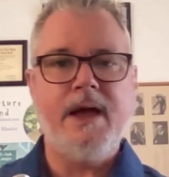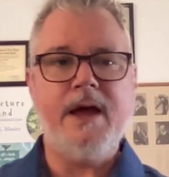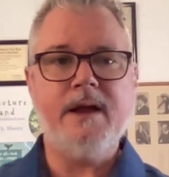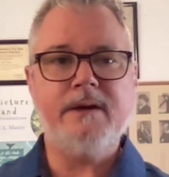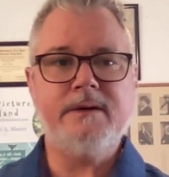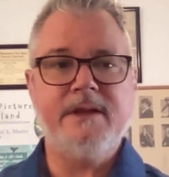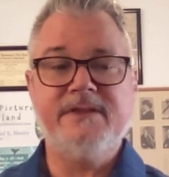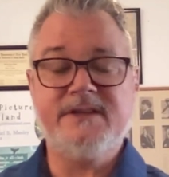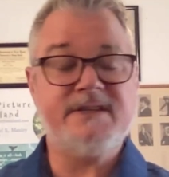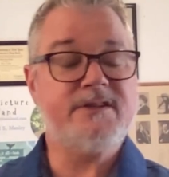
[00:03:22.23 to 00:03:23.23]
And
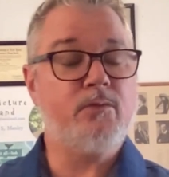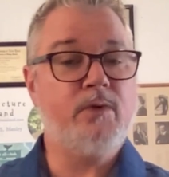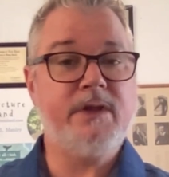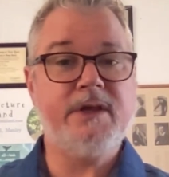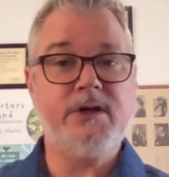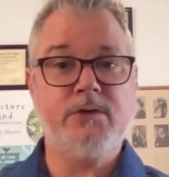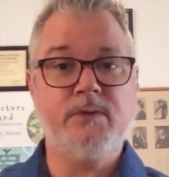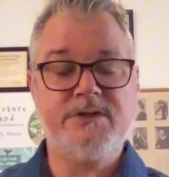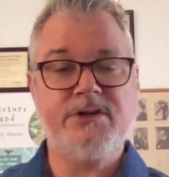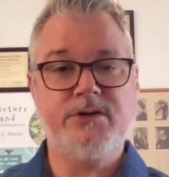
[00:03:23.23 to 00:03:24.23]
this is a really good
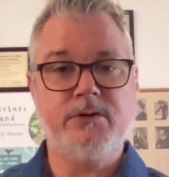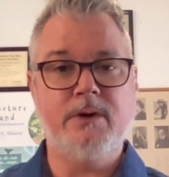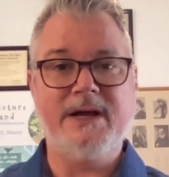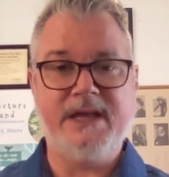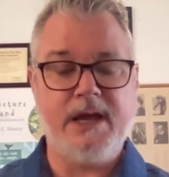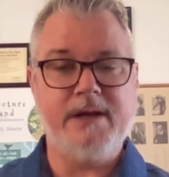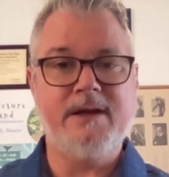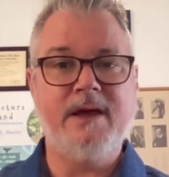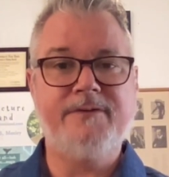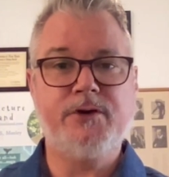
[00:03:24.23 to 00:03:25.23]
one to do, again,
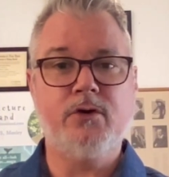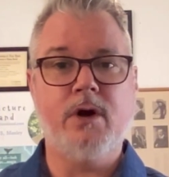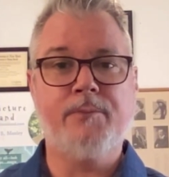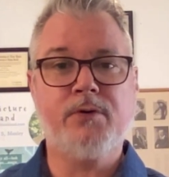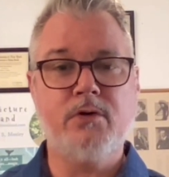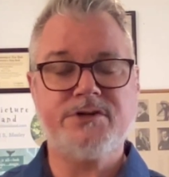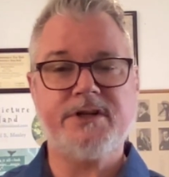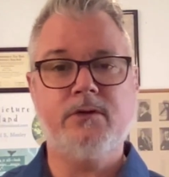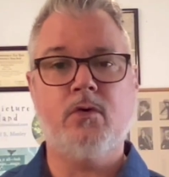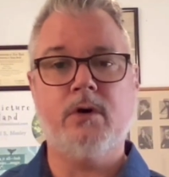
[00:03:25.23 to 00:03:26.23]
if you're
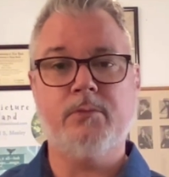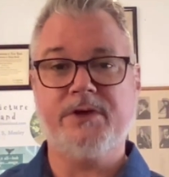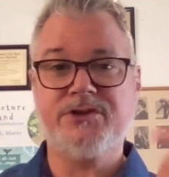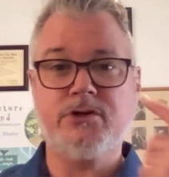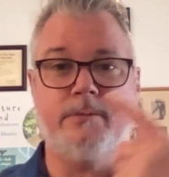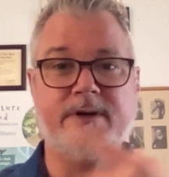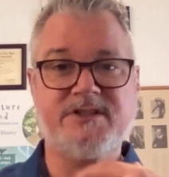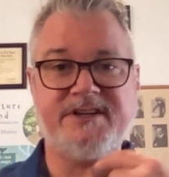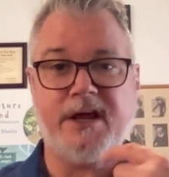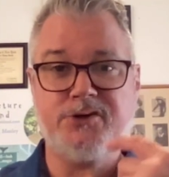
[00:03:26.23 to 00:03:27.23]
approaching the horn with too
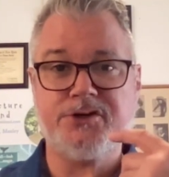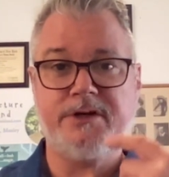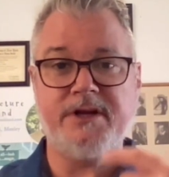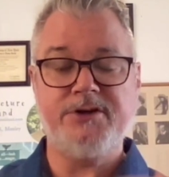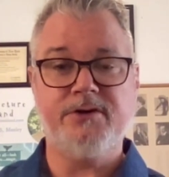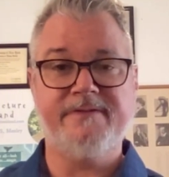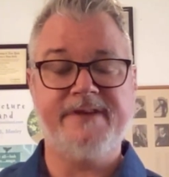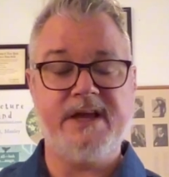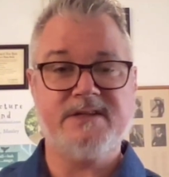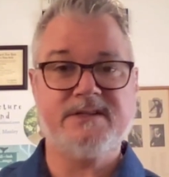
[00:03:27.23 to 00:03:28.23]
much tension in your
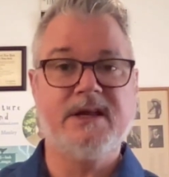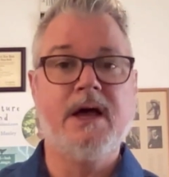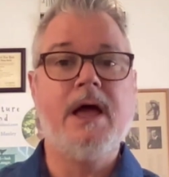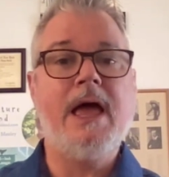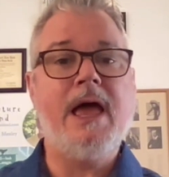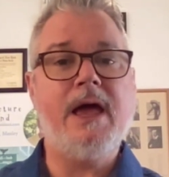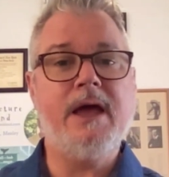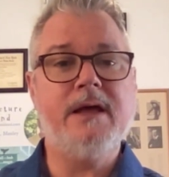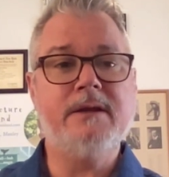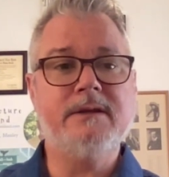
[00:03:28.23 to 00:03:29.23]
face.
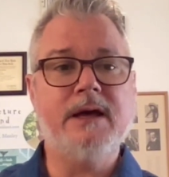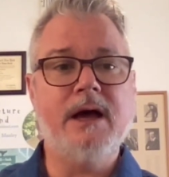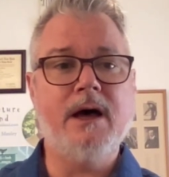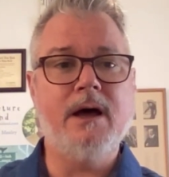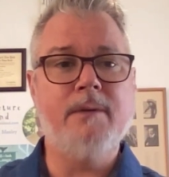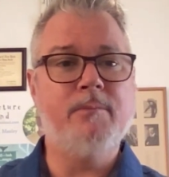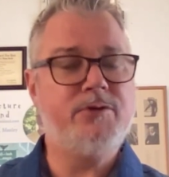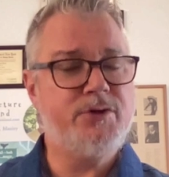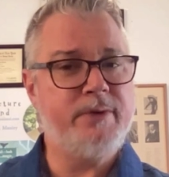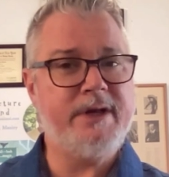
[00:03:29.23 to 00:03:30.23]
And
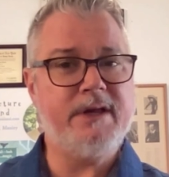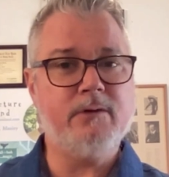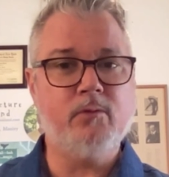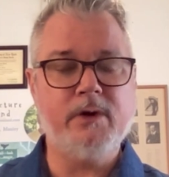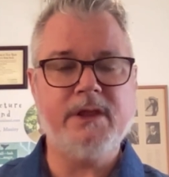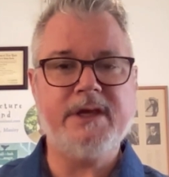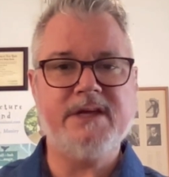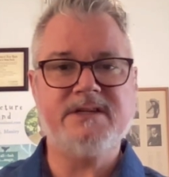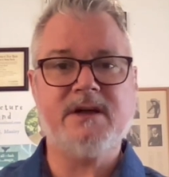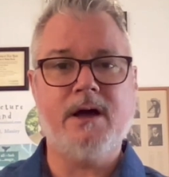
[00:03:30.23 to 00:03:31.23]
doing it really
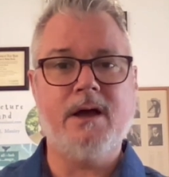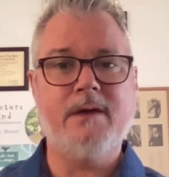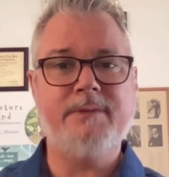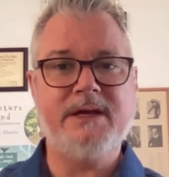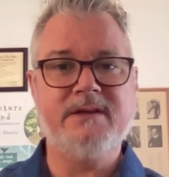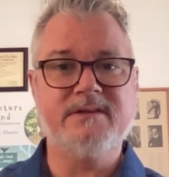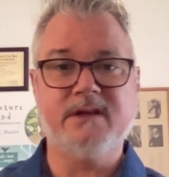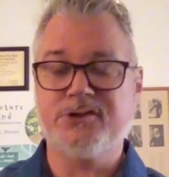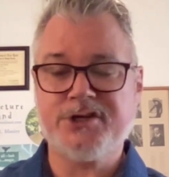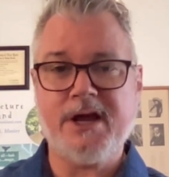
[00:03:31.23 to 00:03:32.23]
in time is
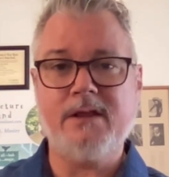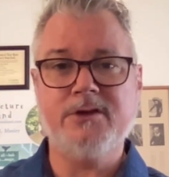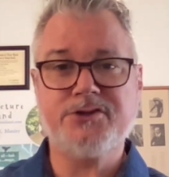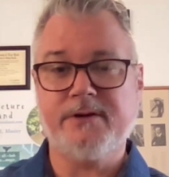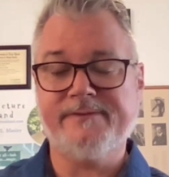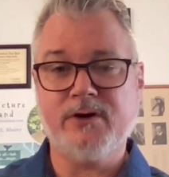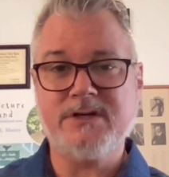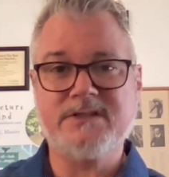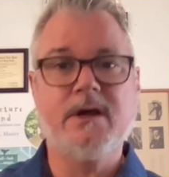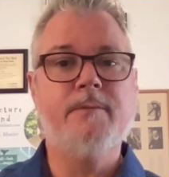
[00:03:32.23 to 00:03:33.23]
a challenge at
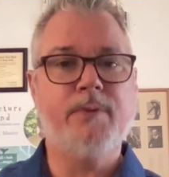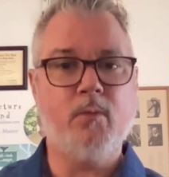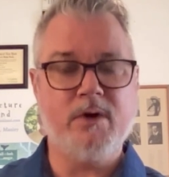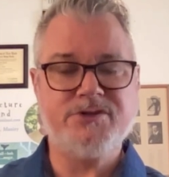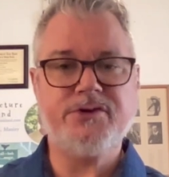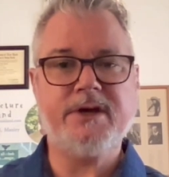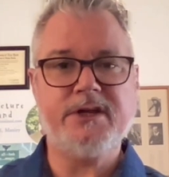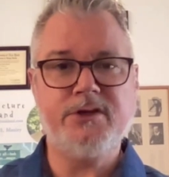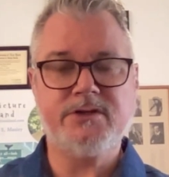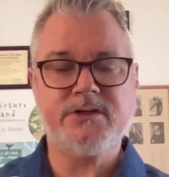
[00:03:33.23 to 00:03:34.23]
first, but once you get
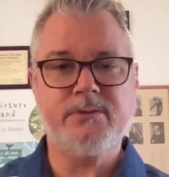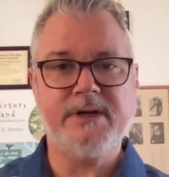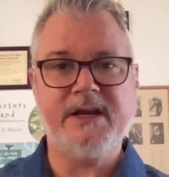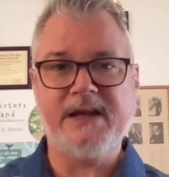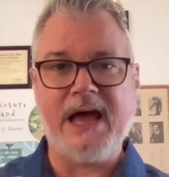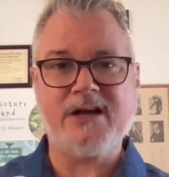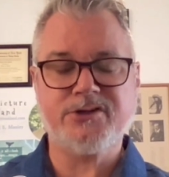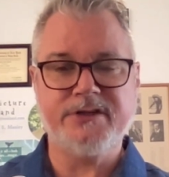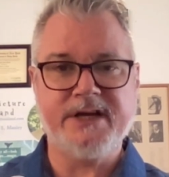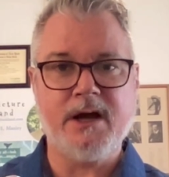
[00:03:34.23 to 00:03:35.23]
used to it, it
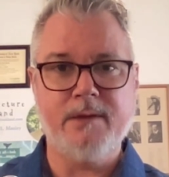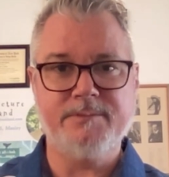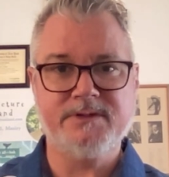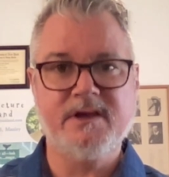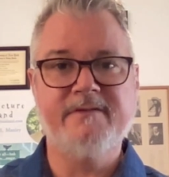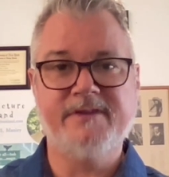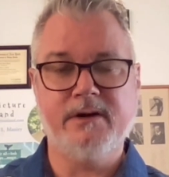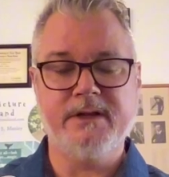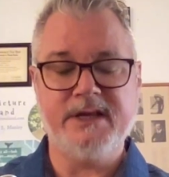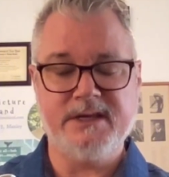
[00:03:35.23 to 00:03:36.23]
actually comes
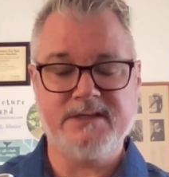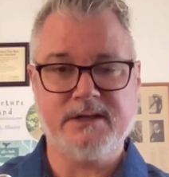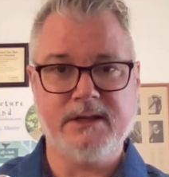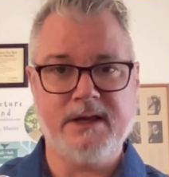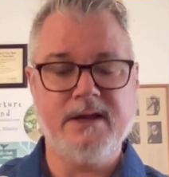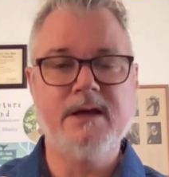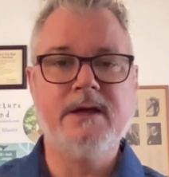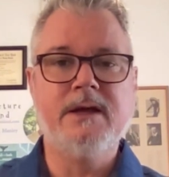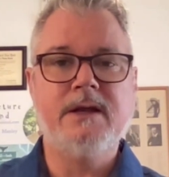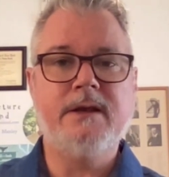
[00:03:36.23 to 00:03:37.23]
fairly easily.
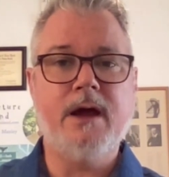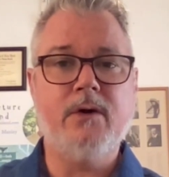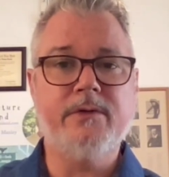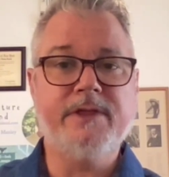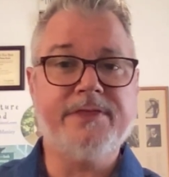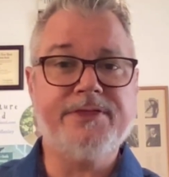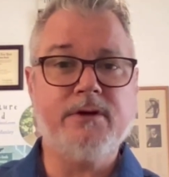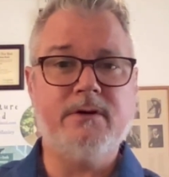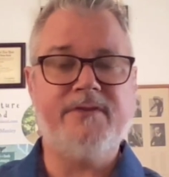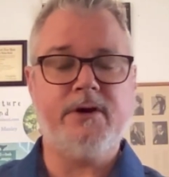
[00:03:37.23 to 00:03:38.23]
Now, the
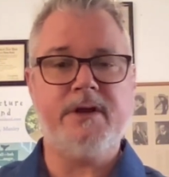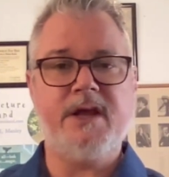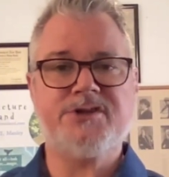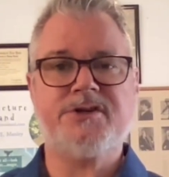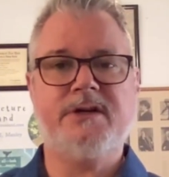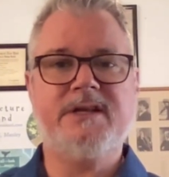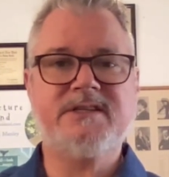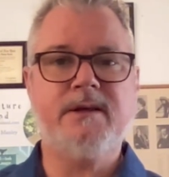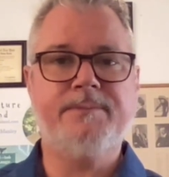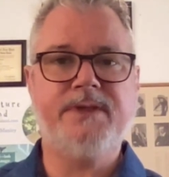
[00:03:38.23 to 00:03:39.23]
third variation is
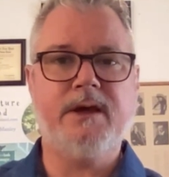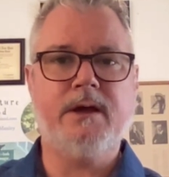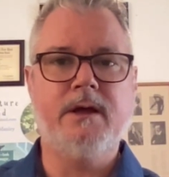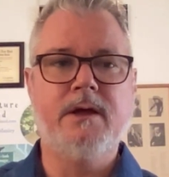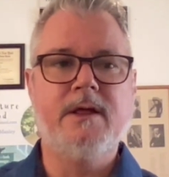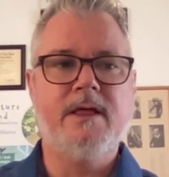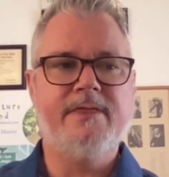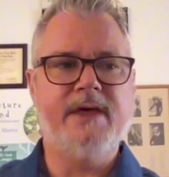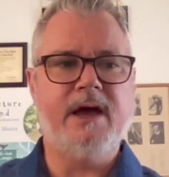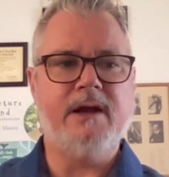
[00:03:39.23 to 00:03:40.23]
something
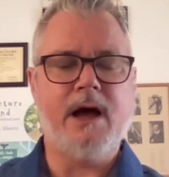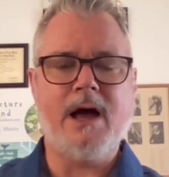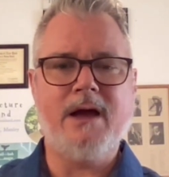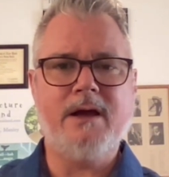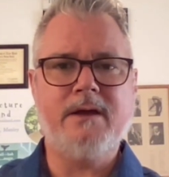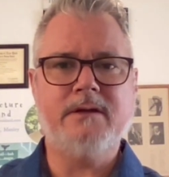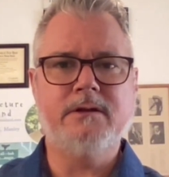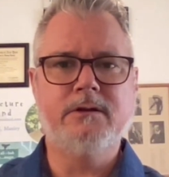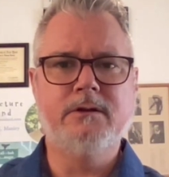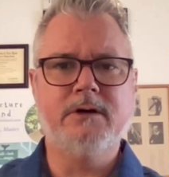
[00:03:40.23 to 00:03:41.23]
that I
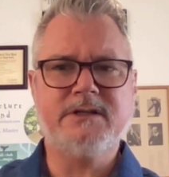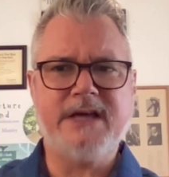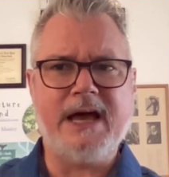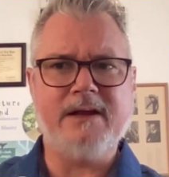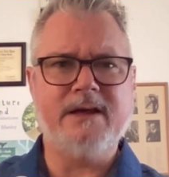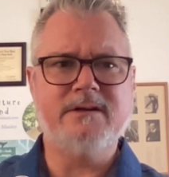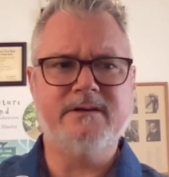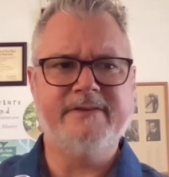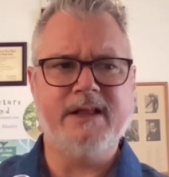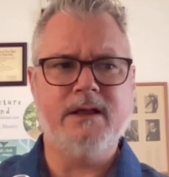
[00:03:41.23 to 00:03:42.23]
looked at and
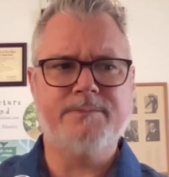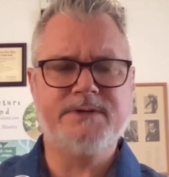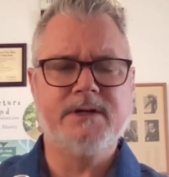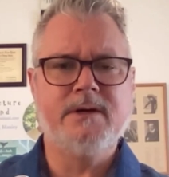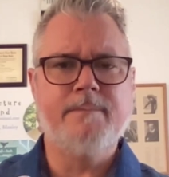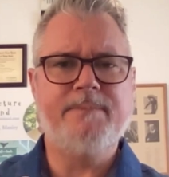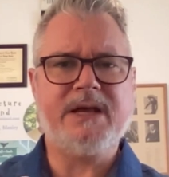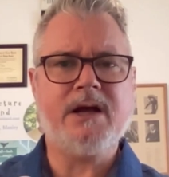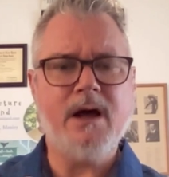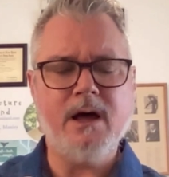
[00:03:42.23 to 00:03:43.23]
developed
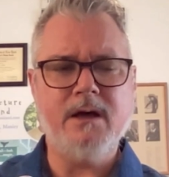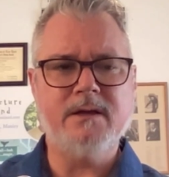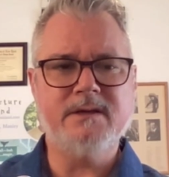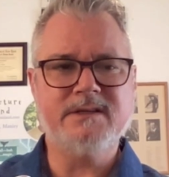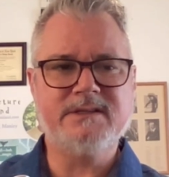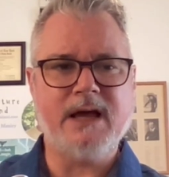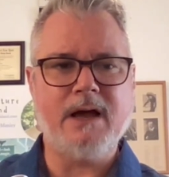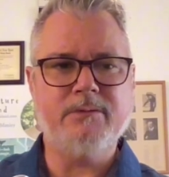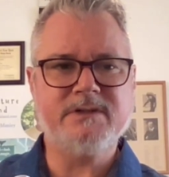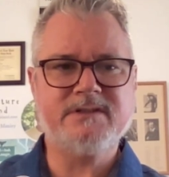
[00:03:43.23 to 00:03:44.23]
because I
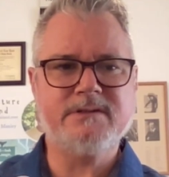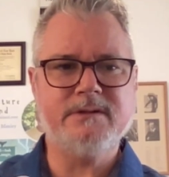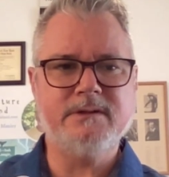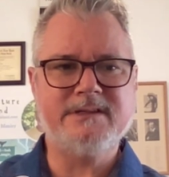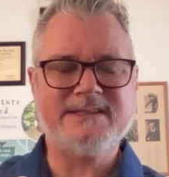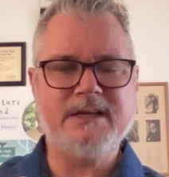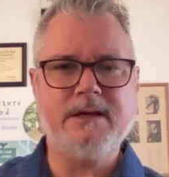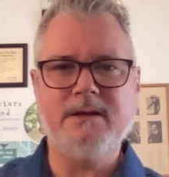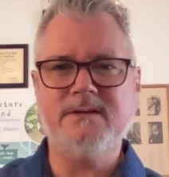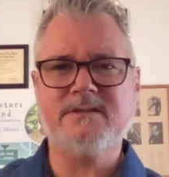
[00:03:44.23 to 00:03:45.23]
was
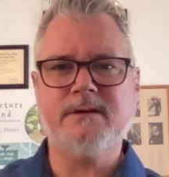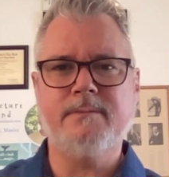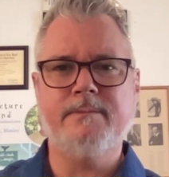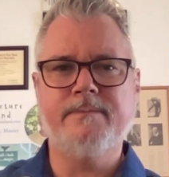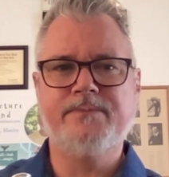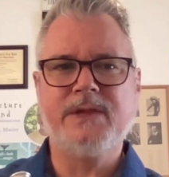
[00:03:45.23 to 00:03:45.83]
seeing some